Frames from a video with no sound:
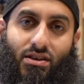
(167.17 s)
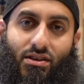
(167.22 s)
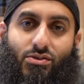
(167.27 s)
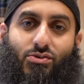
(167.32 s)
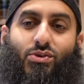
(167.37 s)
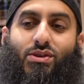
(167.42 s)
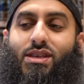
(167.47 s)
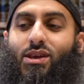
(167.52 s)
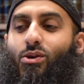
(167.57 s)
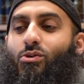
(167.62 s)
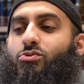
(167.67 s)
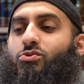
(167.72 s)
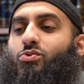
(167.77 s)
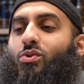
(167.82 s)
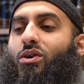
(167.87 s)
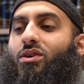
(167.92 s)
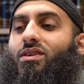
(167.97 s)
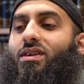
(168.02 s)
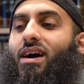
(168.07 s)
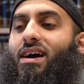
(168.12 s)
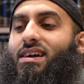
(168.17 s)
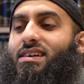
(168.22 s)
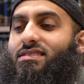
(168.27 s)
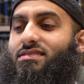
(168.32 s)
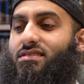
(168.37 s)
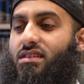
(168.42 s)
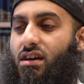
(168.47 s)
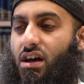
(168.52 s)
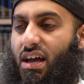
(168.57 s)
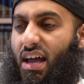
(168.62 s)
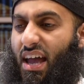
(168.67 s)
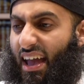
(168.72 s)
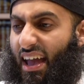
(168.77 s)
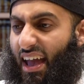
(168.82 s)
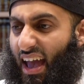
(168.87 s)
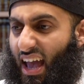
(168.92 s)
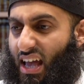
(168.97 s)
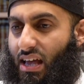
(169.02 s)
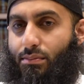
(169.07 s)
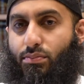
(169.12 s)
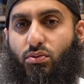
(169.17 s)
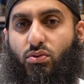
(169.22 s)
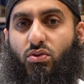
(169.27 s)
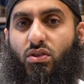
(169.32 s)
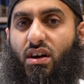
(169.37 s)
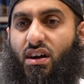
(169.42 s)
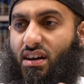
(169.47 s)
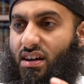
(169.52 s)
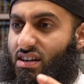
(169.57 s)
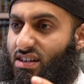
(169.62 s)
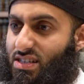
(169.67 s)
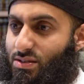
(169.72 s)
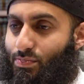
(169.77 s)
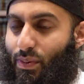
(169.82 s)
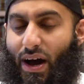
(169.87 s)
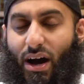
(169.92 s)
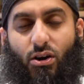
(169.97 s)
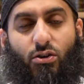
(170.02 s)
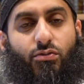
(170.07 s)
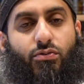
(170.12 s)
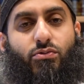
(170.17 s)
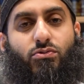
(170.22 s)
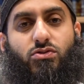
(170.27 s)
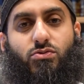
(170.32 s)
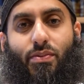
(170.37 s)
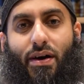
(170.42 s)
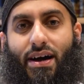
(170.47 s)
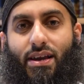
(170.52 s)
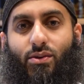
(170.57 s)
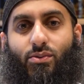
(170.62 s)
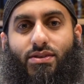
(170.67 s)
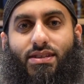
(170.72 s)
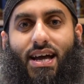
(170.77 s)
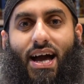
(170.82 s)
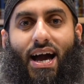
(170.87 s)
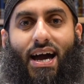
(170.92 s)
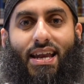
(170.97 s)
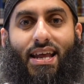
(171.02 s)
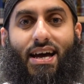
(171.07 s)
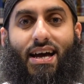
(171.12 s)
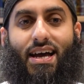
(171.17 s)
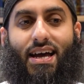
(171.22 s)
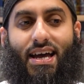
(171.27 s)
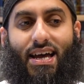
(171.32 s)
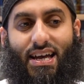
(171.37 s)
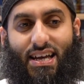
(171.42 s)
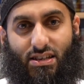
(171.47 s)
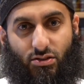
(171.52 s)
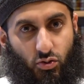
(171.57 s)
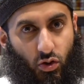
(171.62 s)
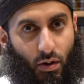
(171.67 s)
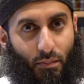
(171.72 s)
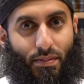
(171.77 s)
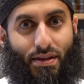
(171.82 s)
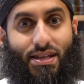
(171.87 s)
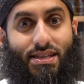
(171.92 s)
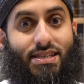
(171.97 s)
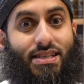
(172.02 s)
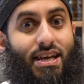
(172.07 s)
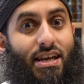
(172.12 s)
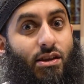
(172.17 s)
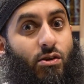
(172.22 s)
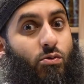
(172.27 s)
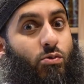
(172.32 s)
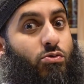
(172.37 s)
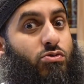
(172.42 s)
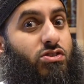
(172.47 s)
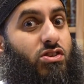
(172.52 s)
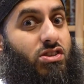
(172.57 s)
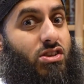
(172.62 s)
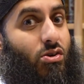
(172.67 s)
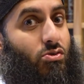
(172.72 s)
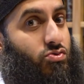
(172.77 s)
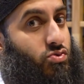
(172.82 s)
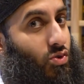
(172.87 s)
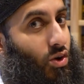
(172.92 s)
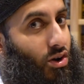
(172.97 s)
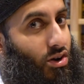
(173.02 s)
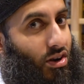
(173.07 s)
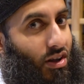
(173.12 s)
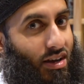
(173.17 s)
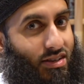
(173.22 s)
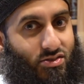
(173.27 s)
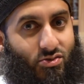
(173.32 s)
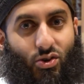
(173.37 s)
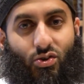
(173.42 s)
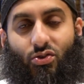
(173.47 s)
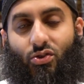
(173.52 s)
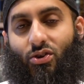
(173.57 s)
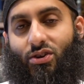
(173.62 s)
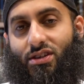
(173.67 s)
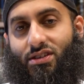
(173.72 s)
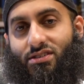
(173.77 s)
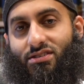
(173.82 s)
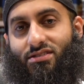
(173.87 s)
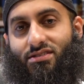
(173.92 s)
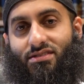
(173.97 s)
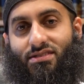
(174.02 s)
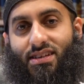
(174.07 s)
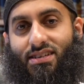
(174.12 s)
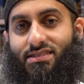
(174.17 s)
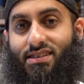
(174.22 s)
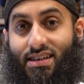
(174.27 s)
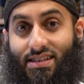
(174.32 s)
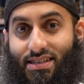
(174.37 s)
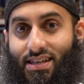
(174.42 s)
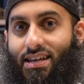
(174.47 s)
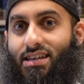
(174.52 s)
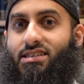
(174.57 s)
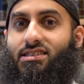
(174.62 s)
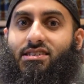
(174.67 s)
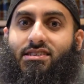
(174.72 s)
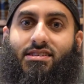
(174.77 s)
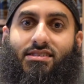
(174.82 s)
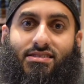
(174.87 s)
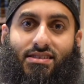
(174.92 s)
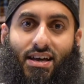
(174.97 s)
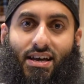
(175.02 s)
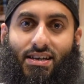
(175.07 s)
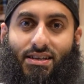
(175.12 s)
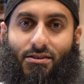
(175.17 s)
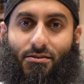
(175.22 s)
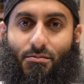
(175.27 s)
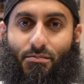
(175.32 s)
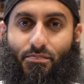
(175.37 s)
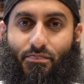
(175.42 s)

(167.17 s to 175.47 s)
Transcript: So it tells you Allah is able, He's powerful, subhanahu wa ta'ala, He's got ability, and it also tells you Allah has got knowledge. They say intelligent design.